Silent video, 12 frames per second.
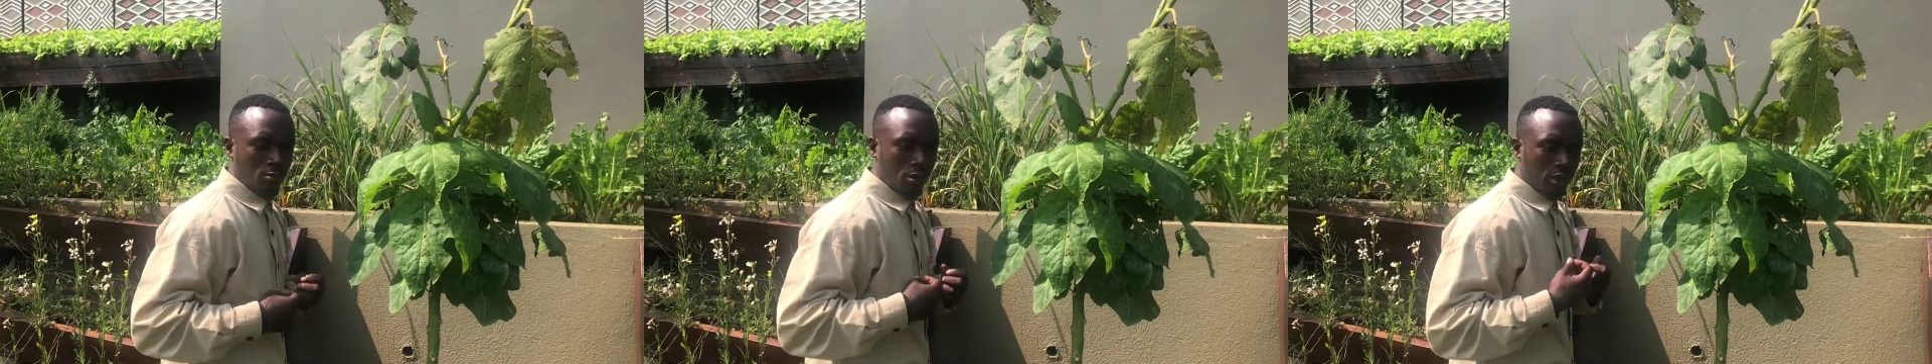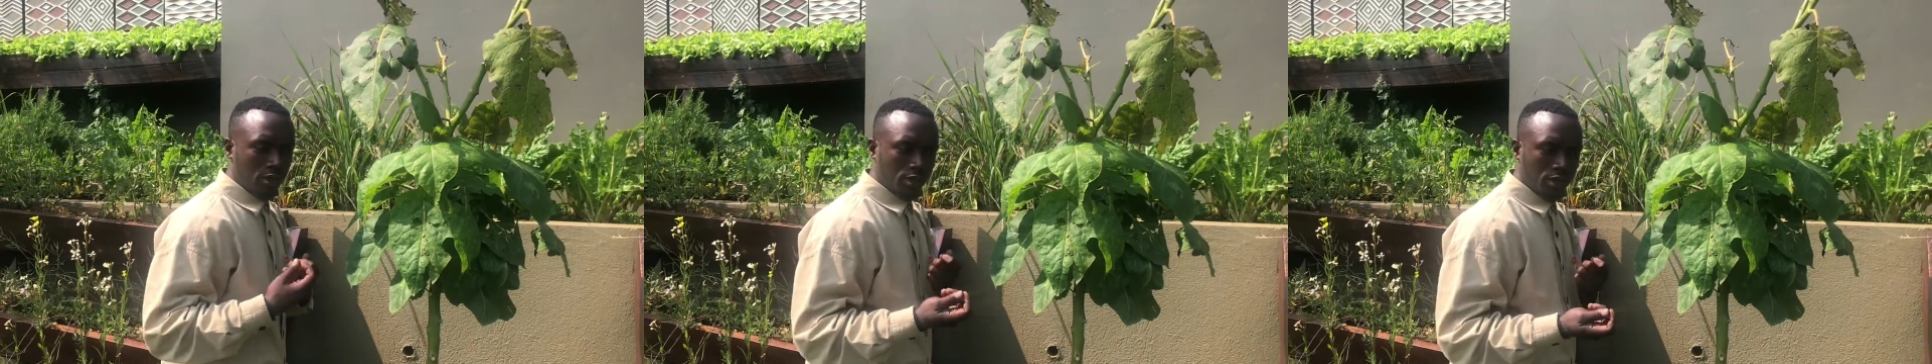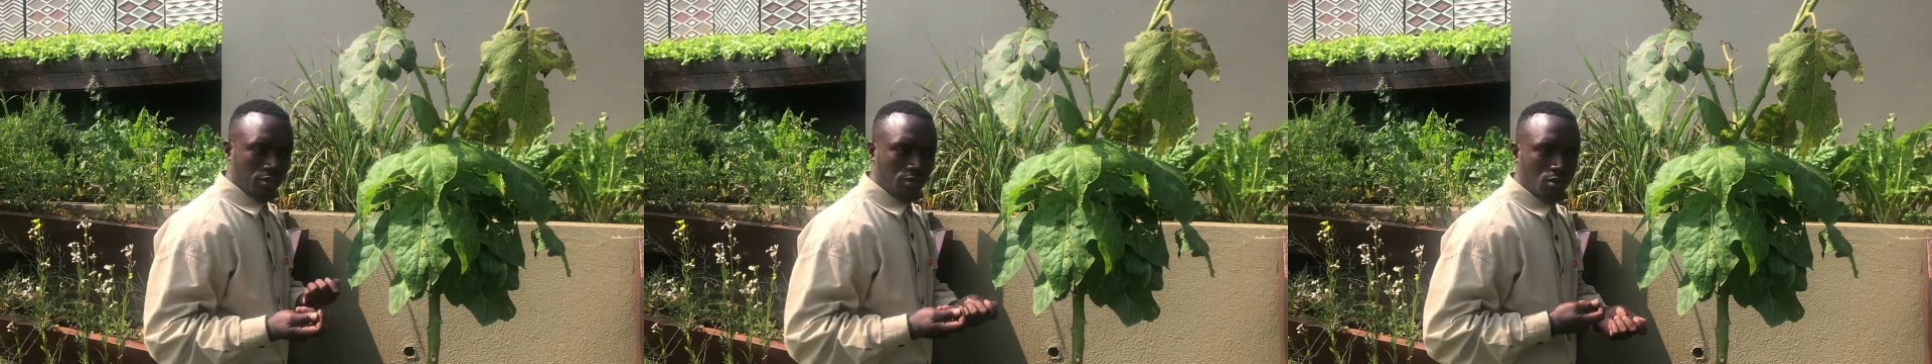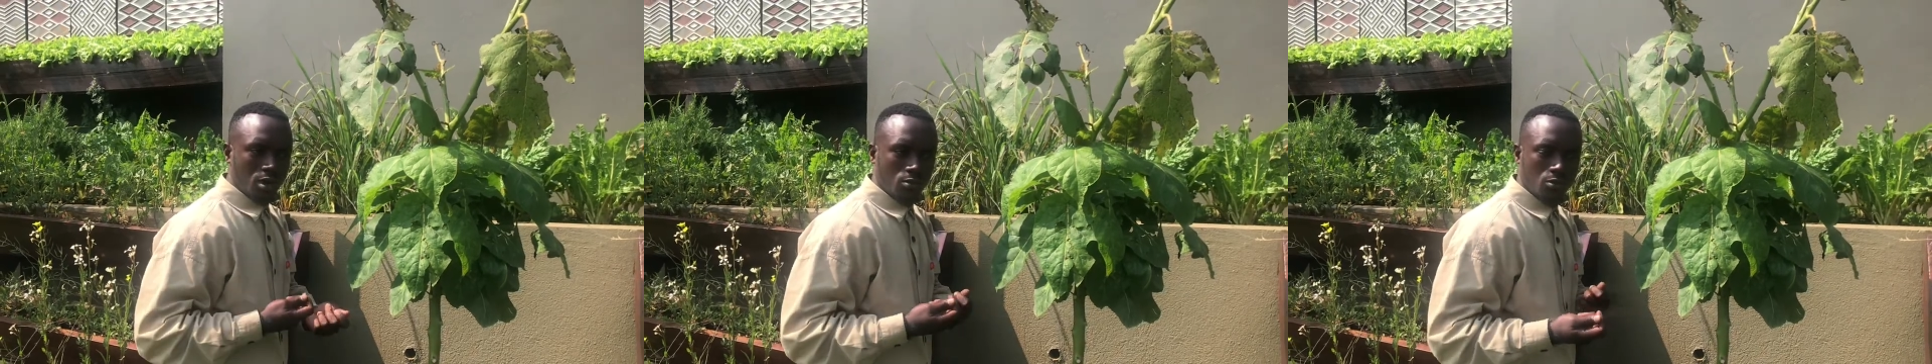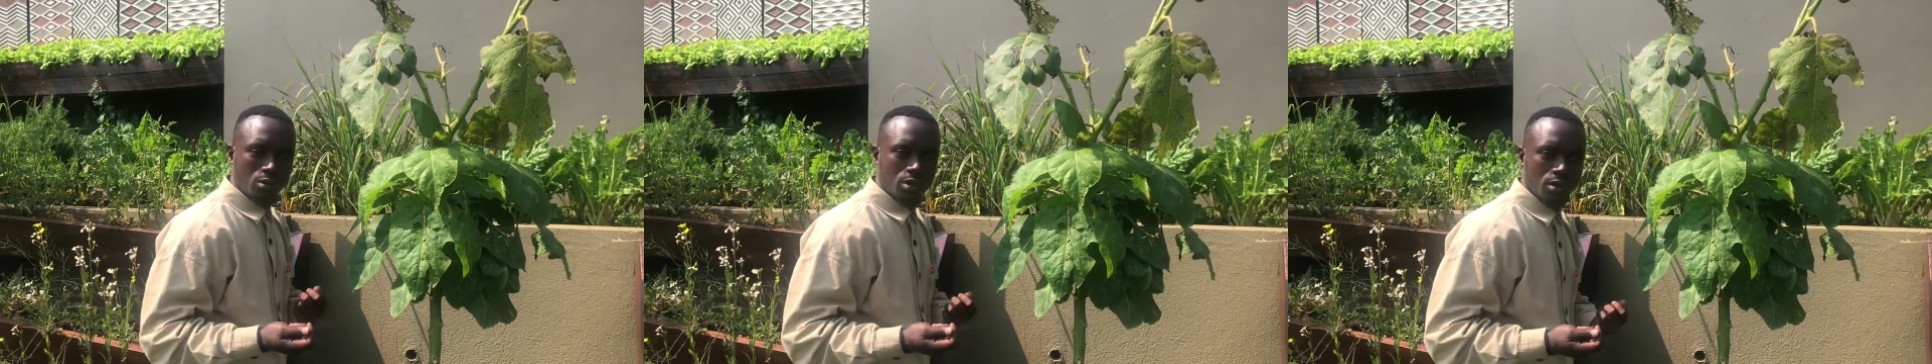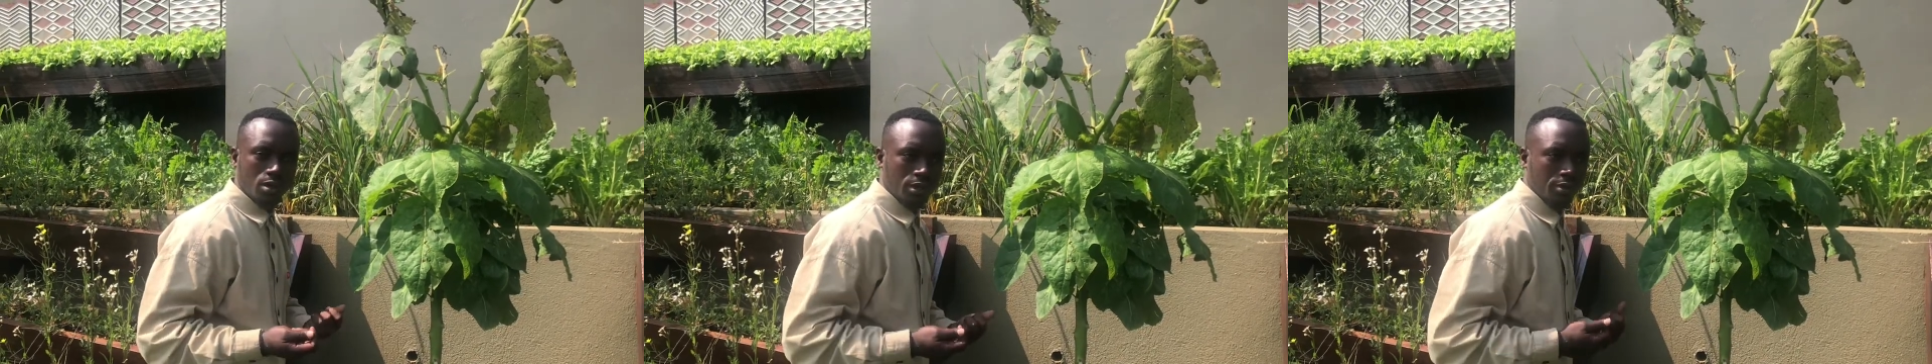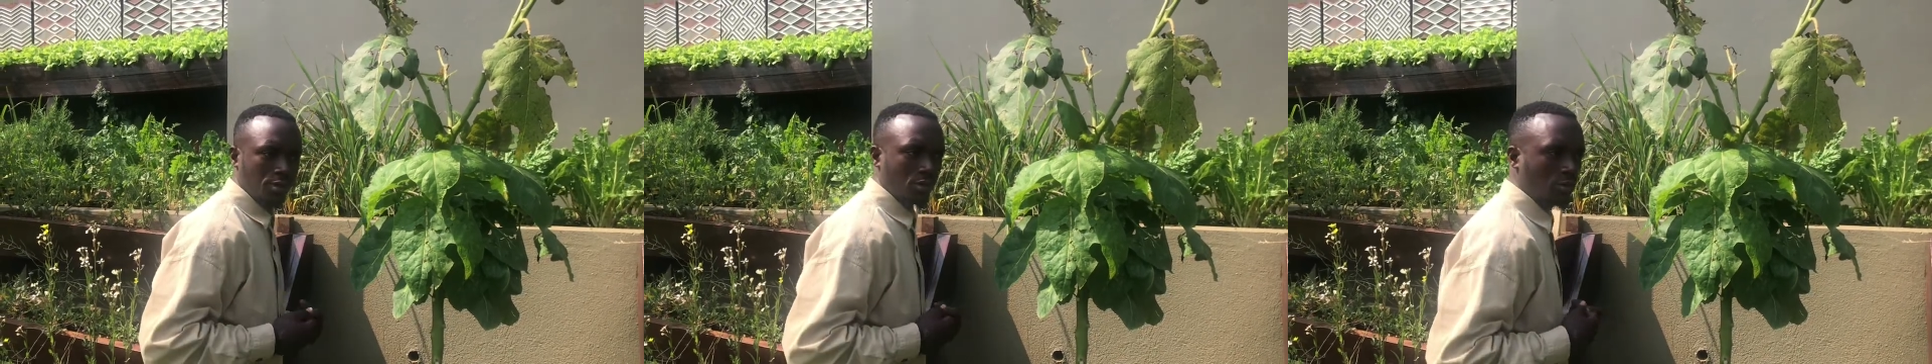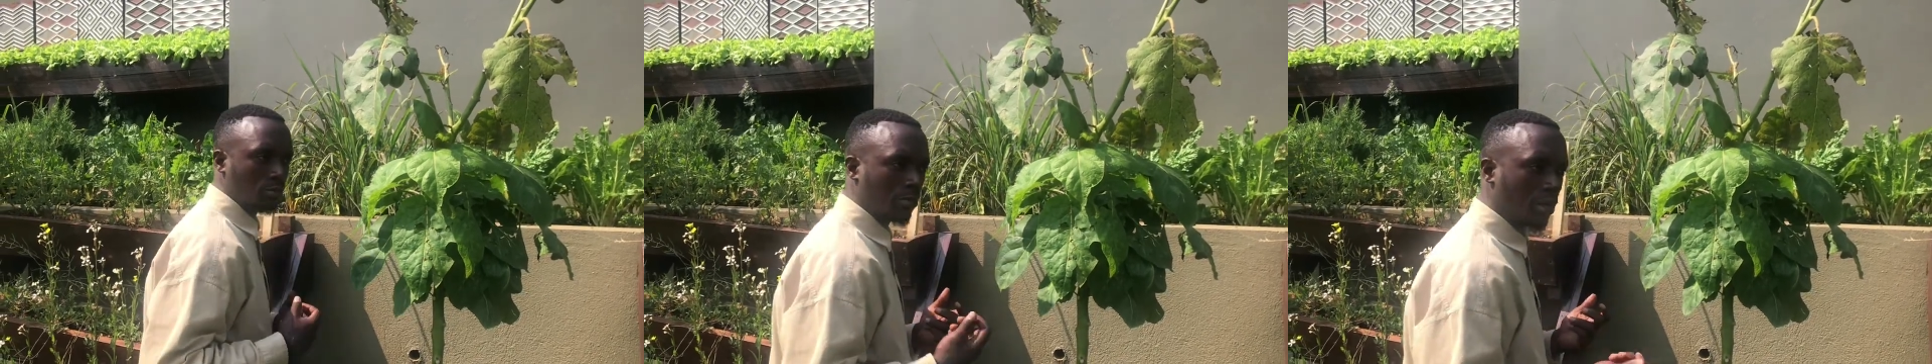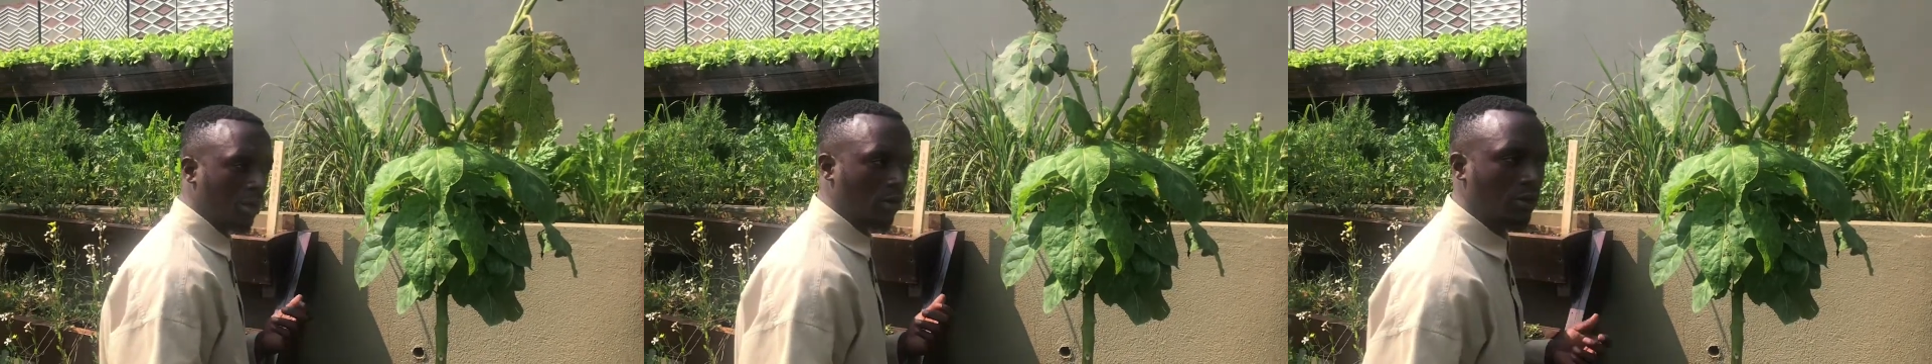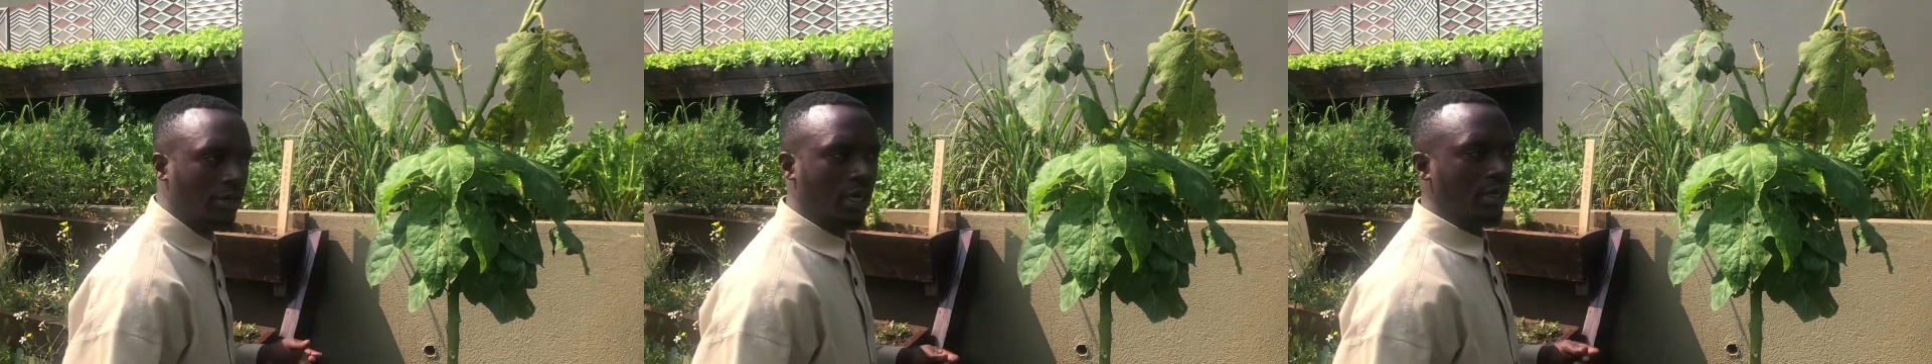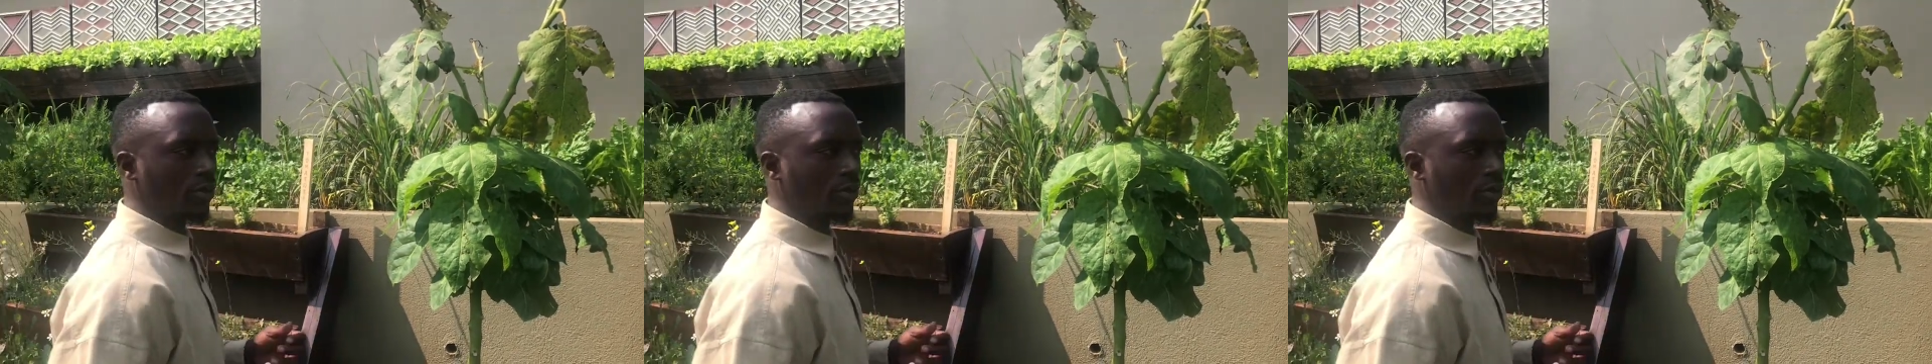While you are cooking a tea, you boil water